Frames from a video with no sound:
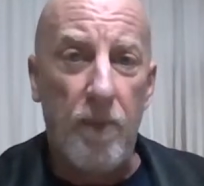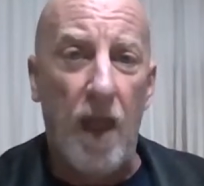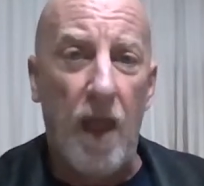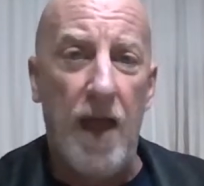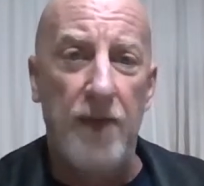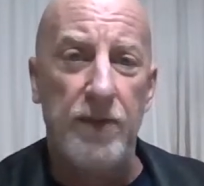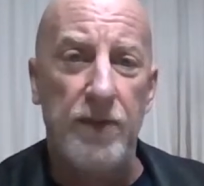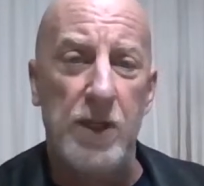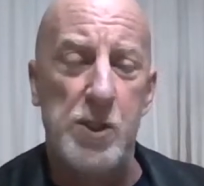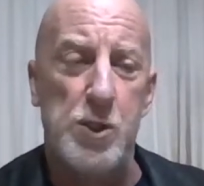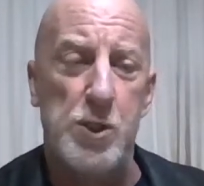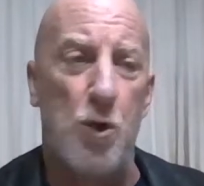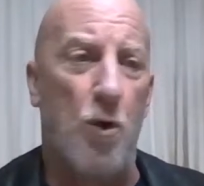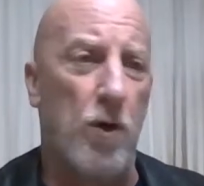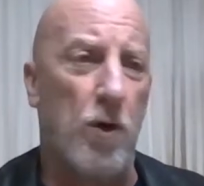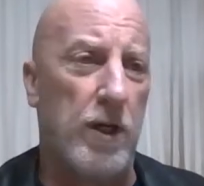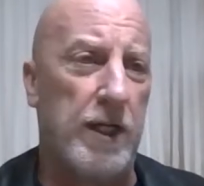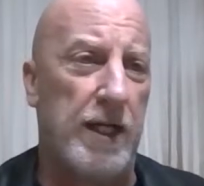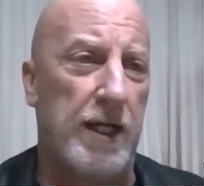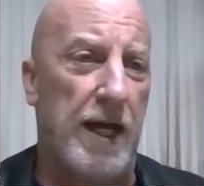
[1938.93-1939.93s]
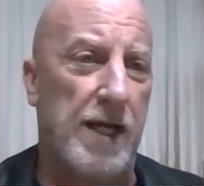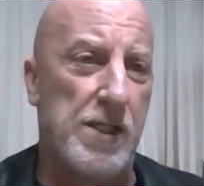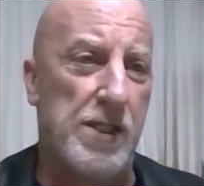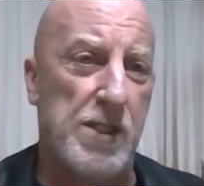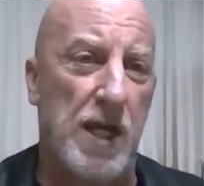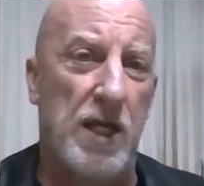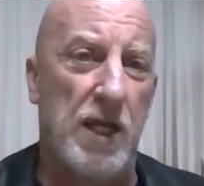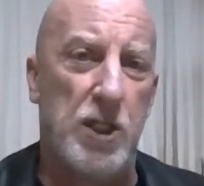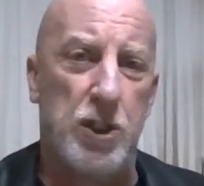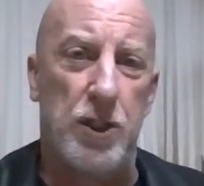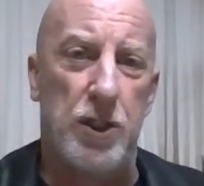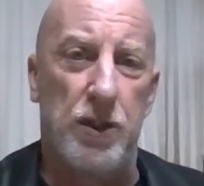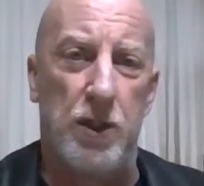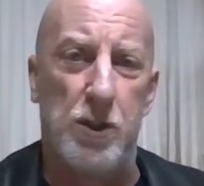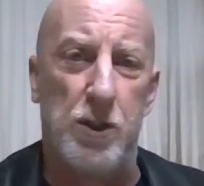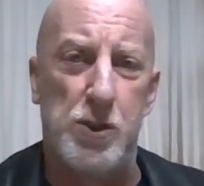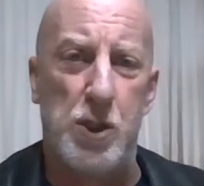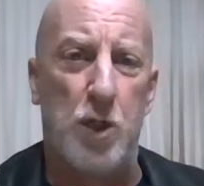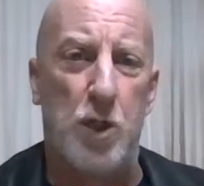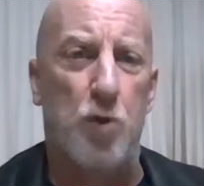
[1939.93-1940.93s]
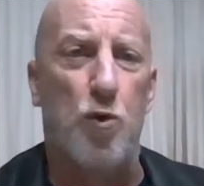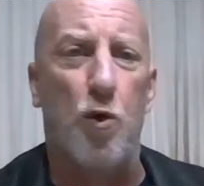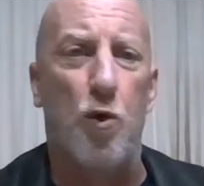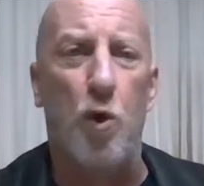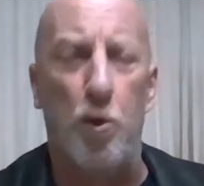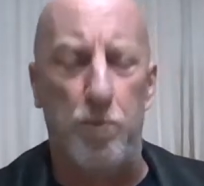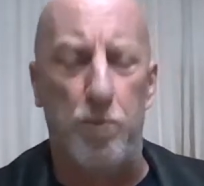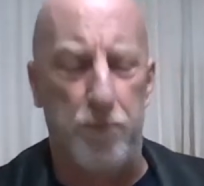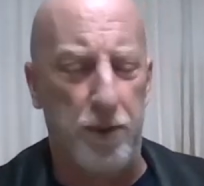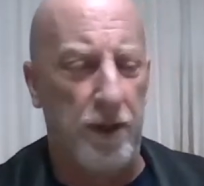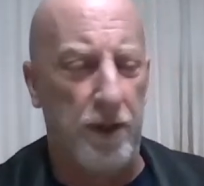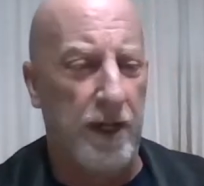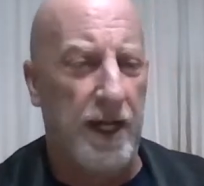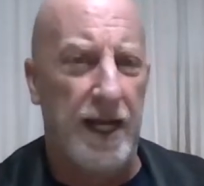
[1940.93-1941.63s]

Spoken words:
And this organization, there's a group